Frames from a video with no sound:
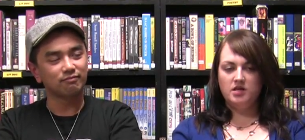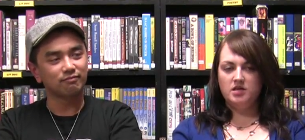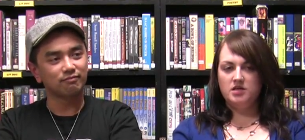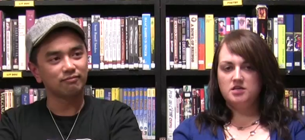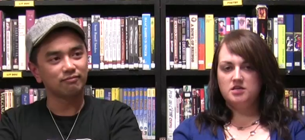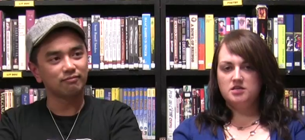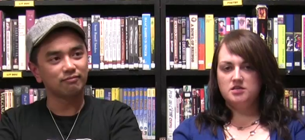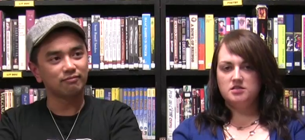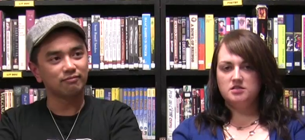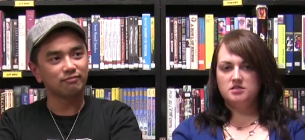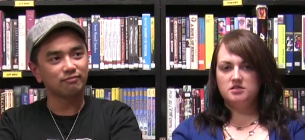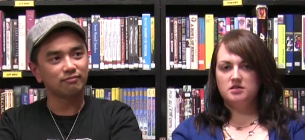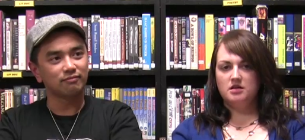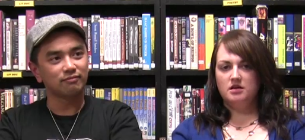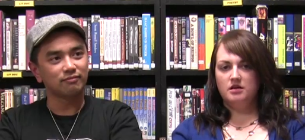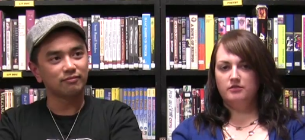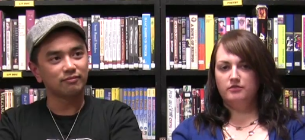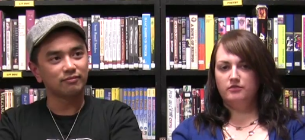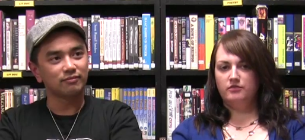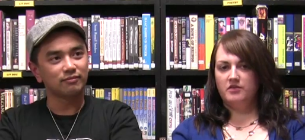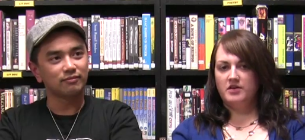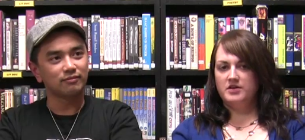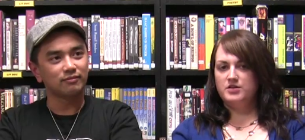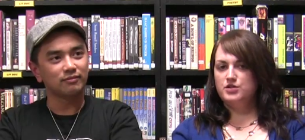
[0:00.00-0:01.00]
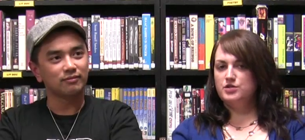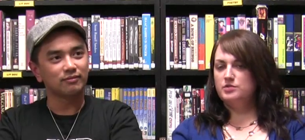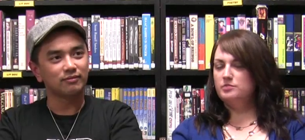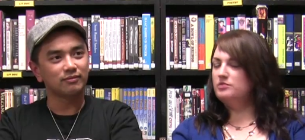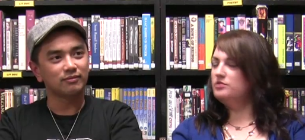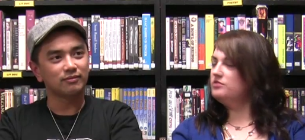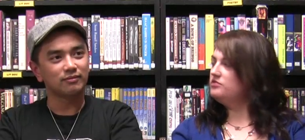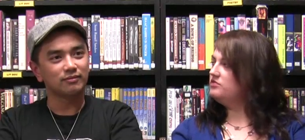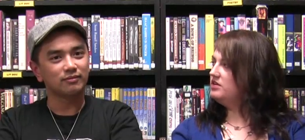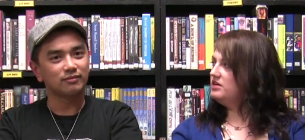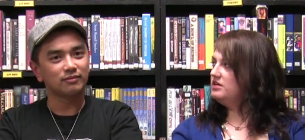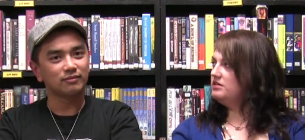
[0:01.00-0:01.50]
Speaker 1: is a French
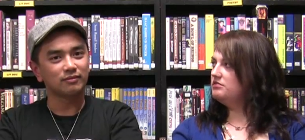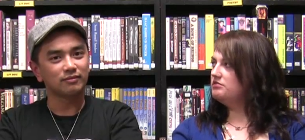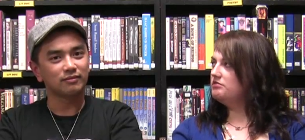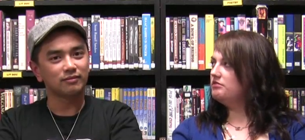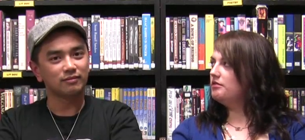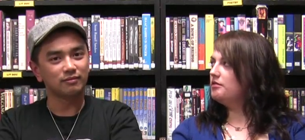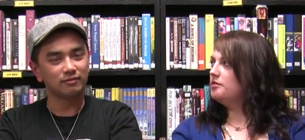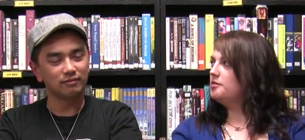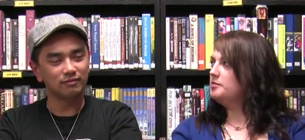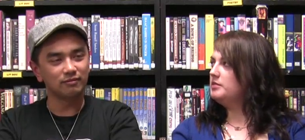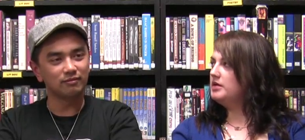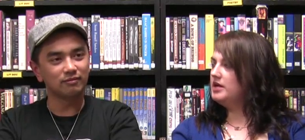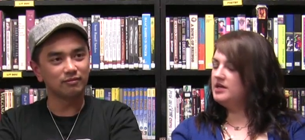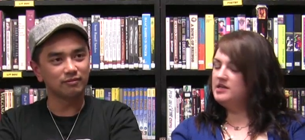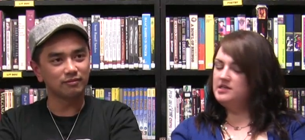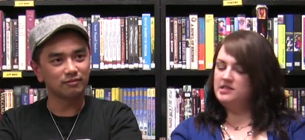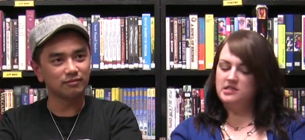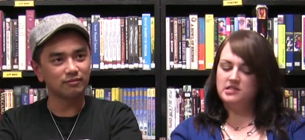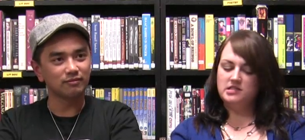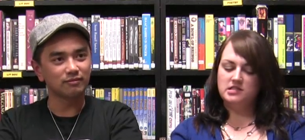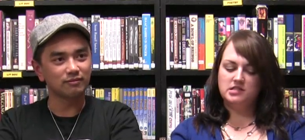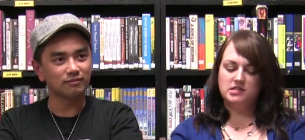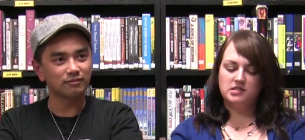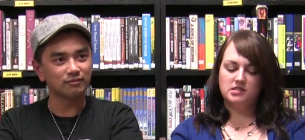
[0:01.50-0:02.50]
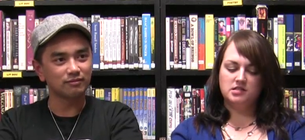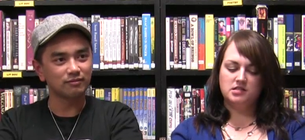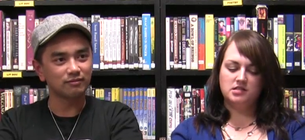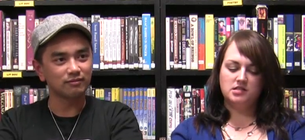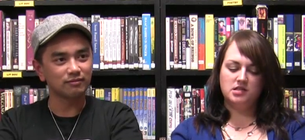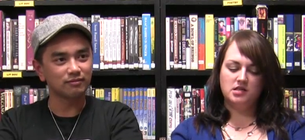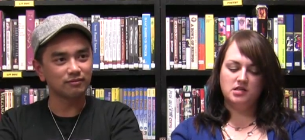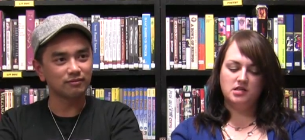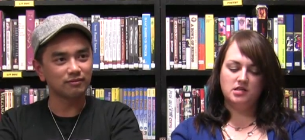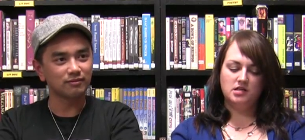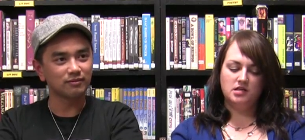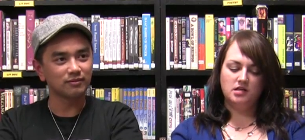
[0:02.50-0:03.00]
movie from
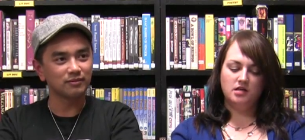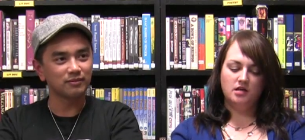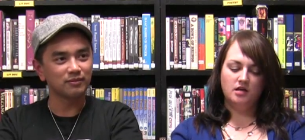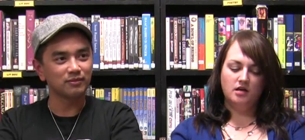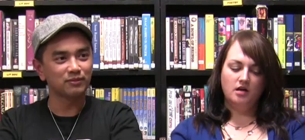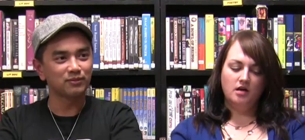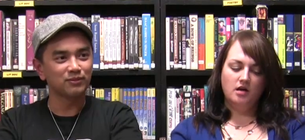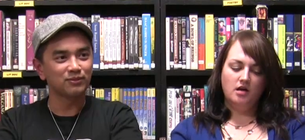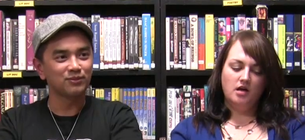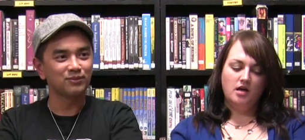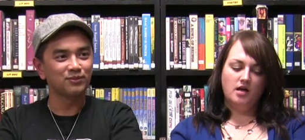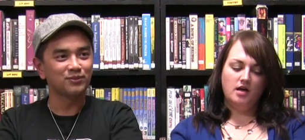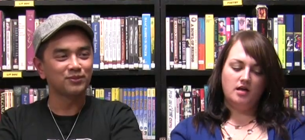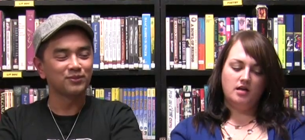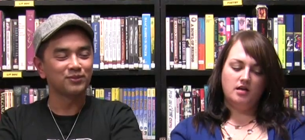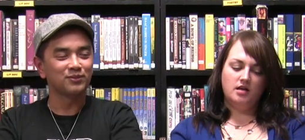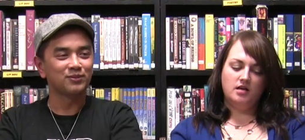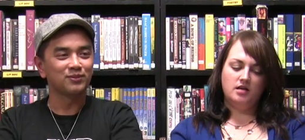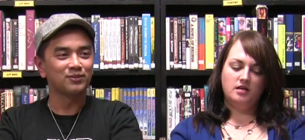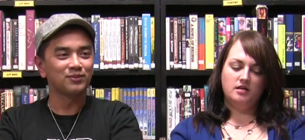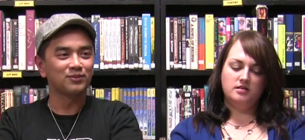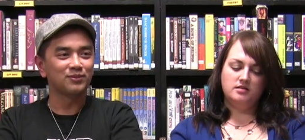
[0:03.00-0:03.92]
1960, mm. and it